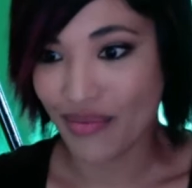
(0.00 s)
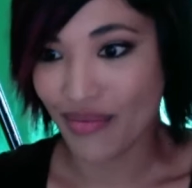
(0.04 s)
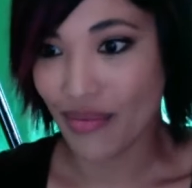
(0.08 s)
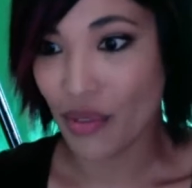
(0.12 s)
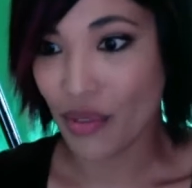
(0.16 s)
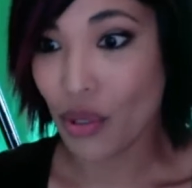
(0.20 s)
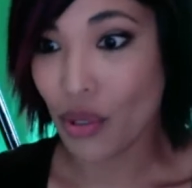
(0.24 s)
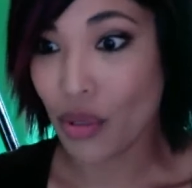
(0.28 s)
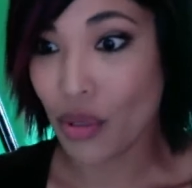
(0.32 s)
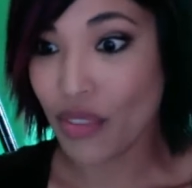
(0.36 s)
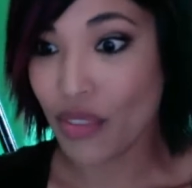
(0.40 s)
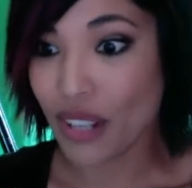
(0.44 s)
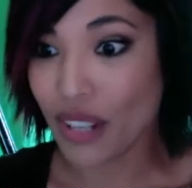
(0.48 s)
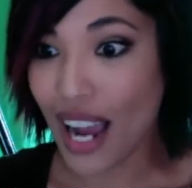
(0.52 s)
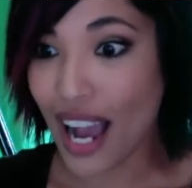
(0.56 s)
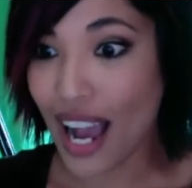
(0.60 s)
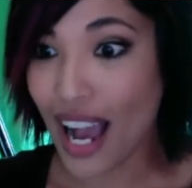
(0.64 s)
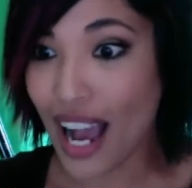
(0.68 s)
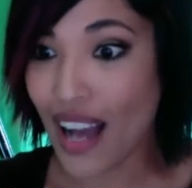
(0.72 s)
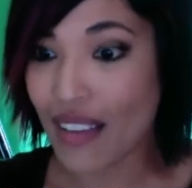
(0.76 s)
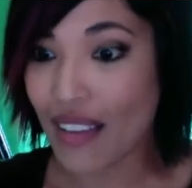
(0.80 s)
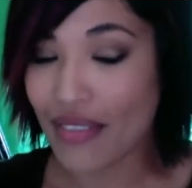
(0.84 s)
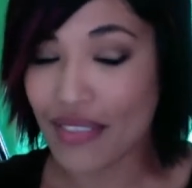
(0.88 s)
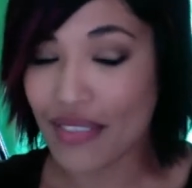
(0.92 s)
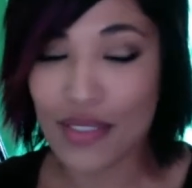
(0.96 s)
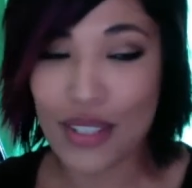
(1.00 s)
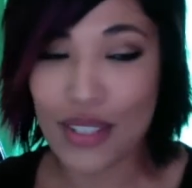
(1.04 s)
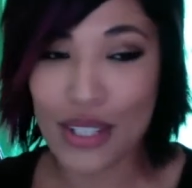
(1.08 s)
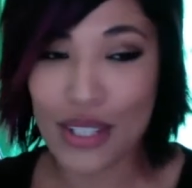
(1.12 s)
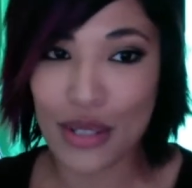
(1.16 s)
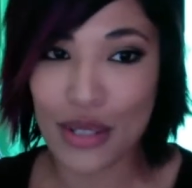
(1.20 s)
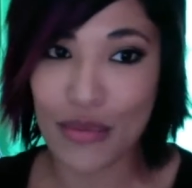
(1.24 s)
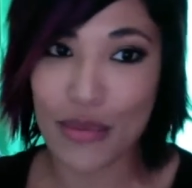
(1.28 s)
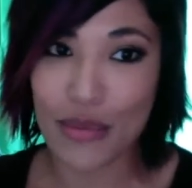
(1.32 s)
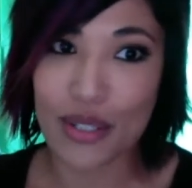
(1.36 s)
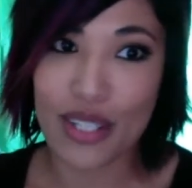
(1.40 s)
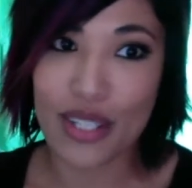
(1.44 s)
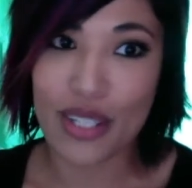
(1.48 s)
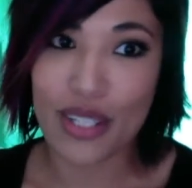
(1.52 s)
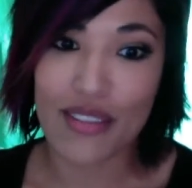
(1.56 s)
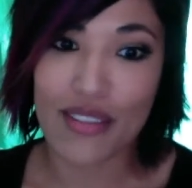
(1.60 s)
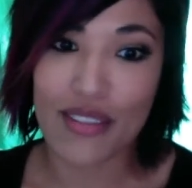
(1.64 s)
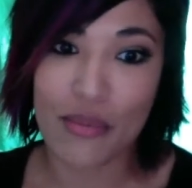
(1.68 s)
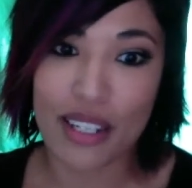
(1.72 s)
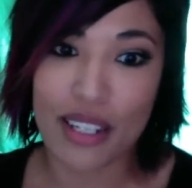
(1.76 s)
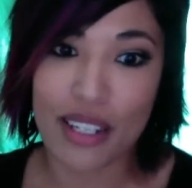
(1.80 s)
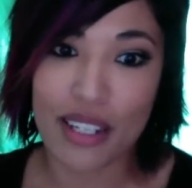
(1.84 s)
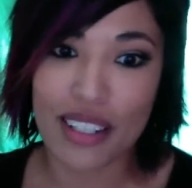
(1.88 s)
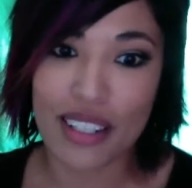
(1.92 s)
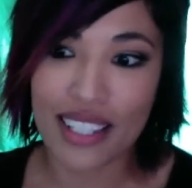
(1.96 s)
over half, 52% of
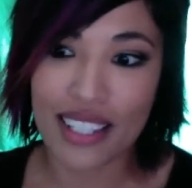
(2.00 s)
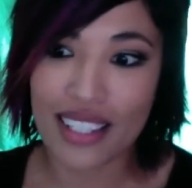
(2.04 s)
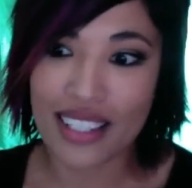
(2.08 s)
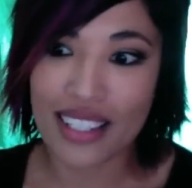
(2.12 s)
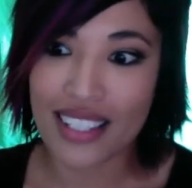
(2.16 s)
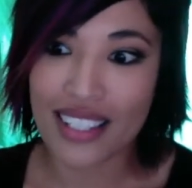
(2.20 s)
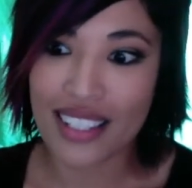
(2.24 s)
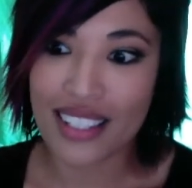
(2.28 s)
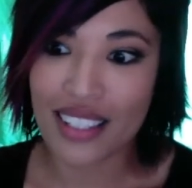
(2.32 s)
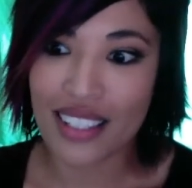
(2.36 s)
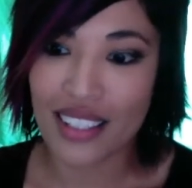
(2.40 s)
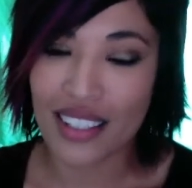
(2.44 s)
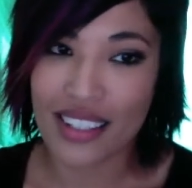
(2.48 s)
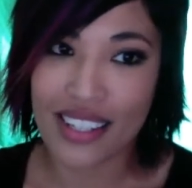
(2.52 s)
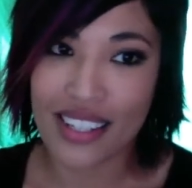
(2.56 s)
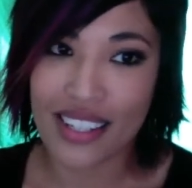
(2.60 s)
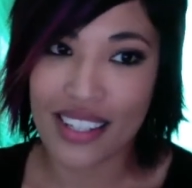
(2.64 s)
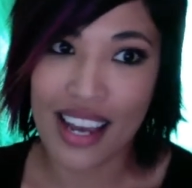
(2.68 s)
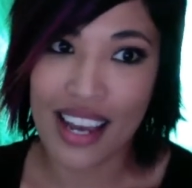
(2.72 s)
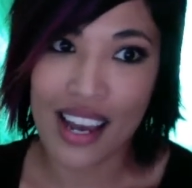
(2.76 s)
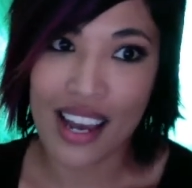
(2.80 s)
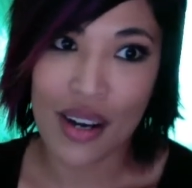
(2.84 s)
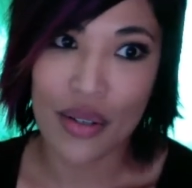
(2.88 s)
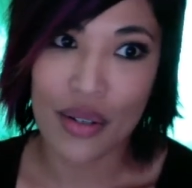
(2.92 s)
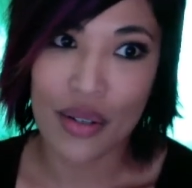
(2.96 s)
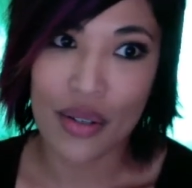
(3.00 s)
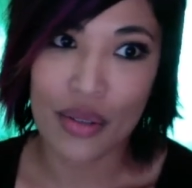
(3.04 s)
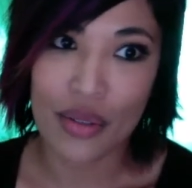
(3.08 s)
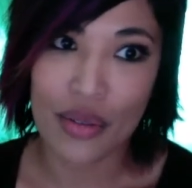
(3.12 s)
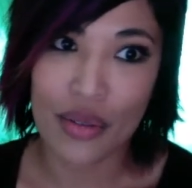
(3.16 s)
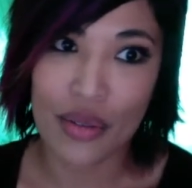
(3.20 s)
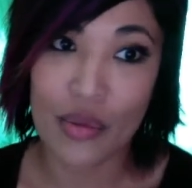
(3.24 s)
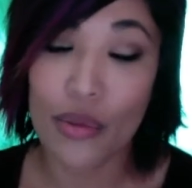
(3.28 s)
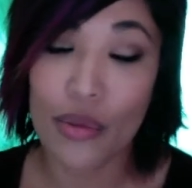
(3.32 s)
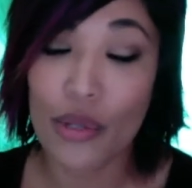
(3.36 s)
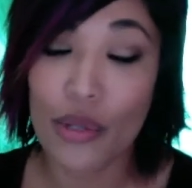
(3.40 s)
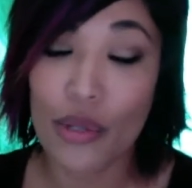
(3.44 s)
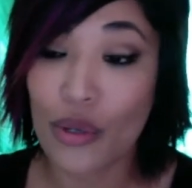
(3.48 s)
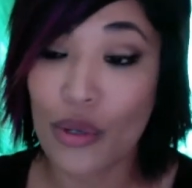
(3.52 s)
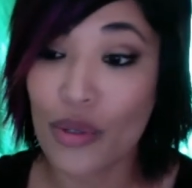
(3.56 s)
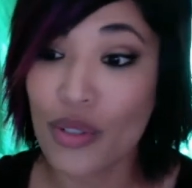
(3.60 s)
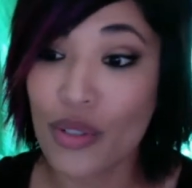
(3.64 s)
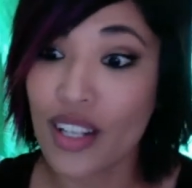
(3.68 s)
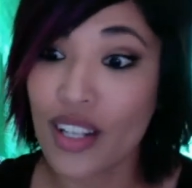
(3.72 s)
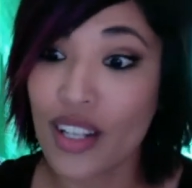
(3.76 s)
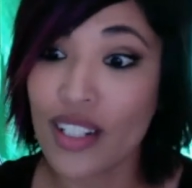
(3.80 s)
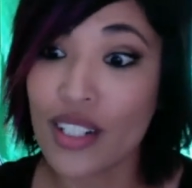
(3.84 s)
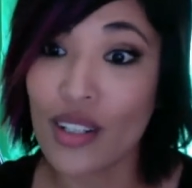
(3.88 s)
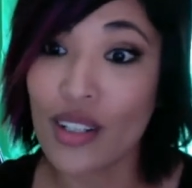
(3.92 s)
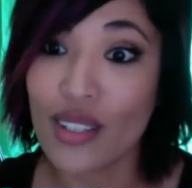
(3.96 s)
Americans are now, those
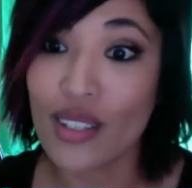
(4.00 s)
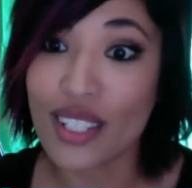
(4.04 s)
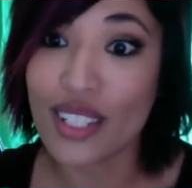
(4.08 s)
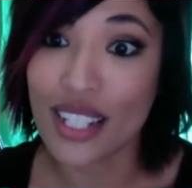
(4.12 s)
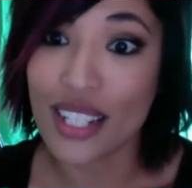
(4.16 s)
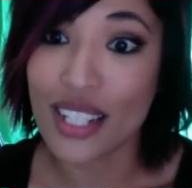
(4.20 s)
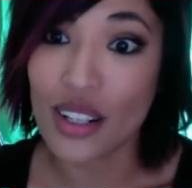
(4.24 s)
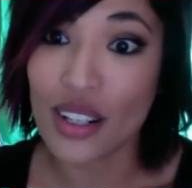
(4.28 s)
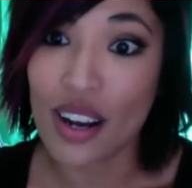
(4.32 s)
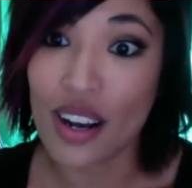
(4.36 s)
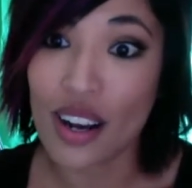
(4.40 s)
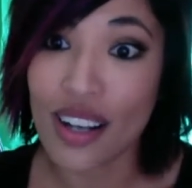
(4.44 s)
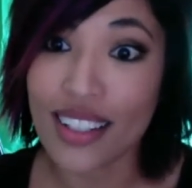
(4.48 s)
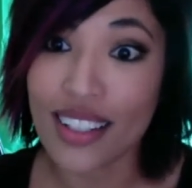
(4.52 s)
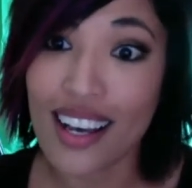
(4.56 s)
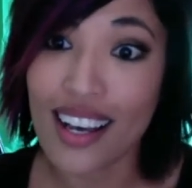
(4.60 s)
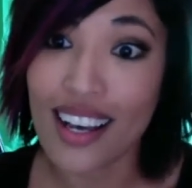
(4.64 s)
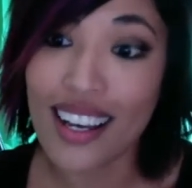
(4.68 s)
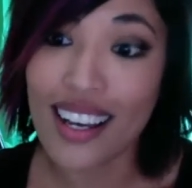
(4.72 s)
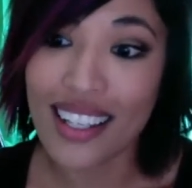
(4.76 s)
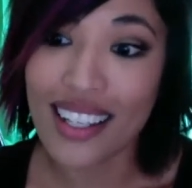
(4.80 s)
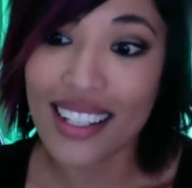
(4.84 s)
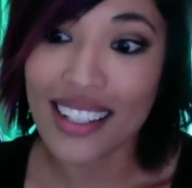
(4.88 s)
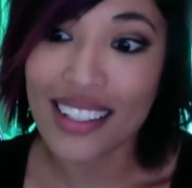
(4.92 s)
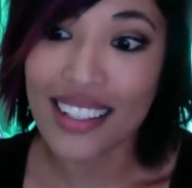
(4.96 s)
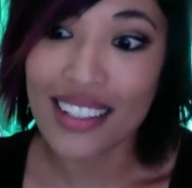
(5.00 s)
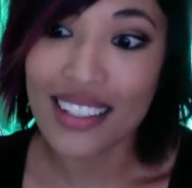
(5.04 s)
adults that are online